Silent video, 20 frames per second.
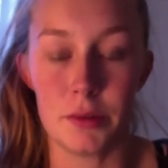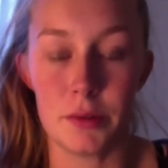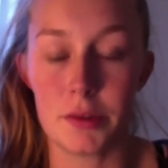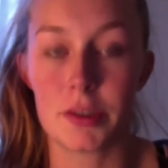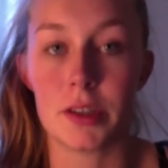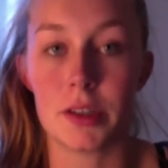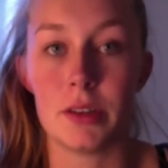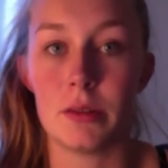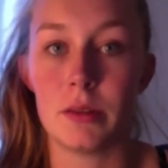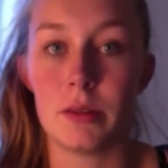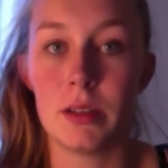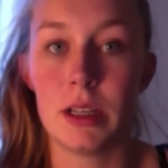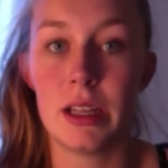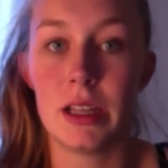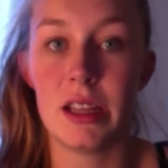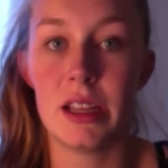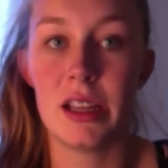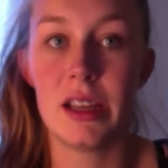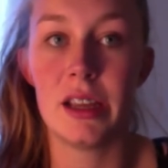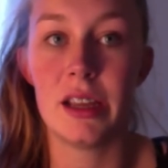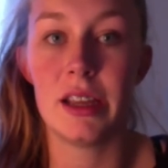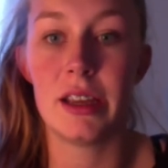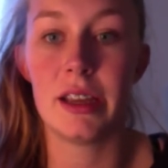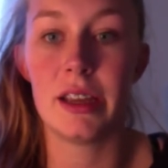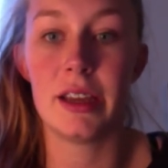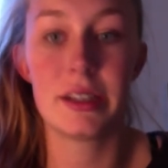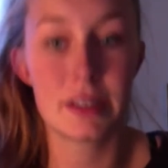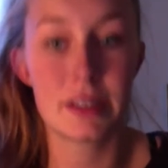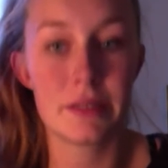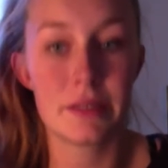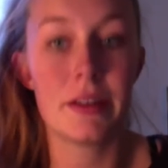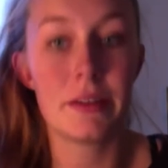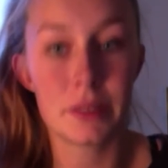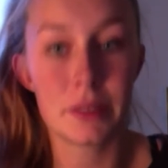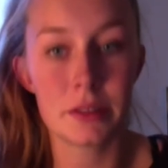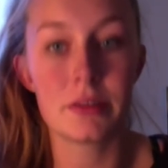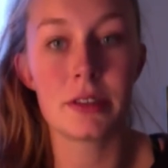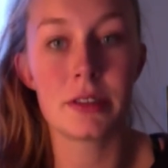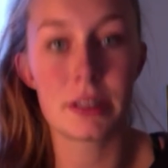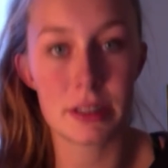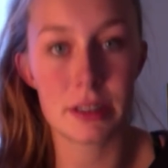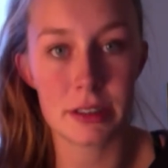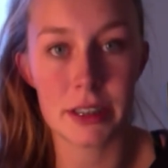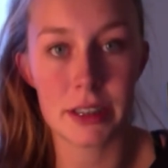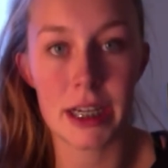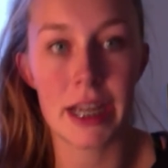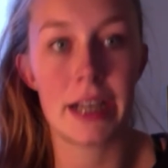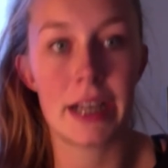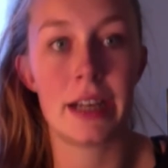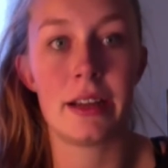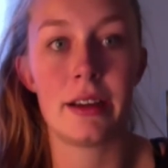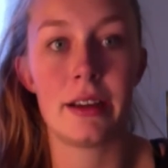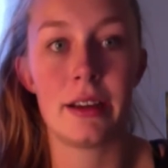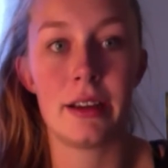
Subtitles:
So it's a very good series, and